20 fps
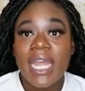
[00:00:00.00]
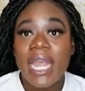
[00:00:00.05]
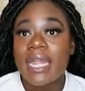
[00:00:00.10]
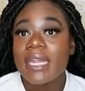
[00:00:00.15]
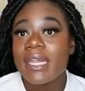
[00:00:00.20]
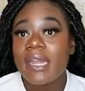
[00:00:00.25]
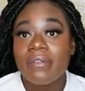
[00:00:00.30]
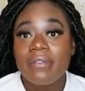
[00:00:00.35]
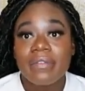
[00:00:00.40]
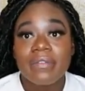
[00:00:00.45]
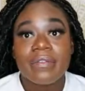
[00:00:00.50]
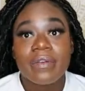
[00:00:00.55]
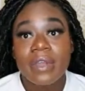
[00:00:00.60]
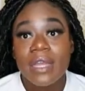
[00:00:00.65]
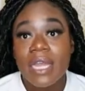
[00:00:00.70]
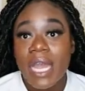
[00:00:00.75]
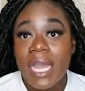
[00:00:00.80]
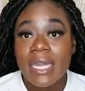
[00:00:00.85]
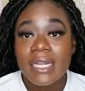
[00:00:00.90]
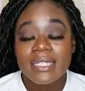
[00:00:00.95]
I never
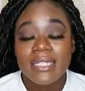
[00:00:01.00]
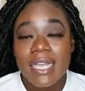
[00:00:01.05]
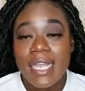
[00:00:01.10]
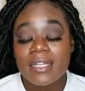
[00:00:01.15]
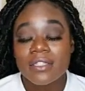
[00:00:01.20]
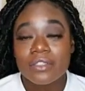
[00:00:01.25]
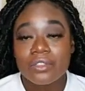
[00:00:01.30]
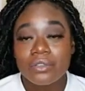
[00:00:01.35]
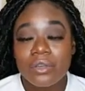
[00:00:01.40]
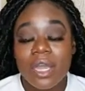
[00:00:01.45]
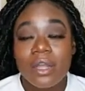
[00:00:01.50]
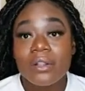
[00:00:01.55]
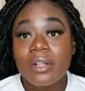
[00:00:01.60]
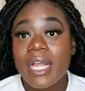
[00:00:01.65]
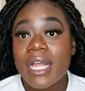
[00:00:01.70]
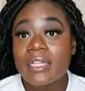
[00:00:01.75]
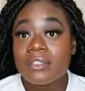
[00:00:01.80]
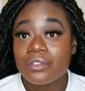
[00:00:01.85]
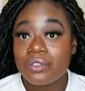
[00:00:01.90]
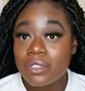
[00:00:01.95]
got a tattoo. I only
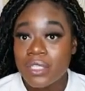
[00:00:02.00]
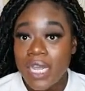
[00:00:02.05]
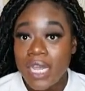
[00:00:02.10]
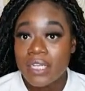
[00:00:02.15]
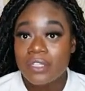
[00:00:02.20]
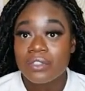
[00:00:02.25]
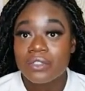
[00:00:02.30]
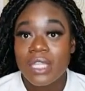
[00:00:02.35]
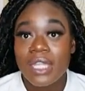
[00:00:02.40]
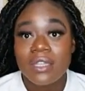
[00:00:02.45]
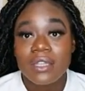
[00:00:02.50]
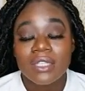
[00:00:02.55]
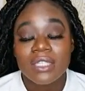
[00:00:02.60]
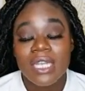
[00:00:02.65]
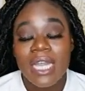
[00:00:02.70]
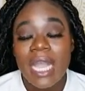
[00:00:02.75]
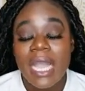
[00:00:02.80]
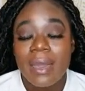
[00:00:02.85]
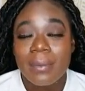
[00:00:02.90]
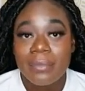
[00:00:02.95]
got 2 tattoos at the
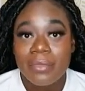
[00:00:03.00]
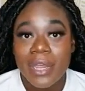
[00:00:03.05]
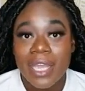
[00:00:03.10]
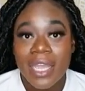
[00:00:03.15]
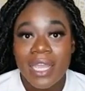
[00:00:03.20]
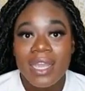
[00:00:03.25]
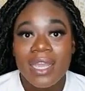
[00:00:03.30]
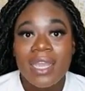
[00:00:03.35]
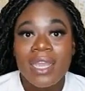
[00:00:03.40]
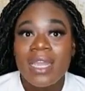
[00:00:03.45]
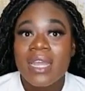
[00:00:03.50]
time, right?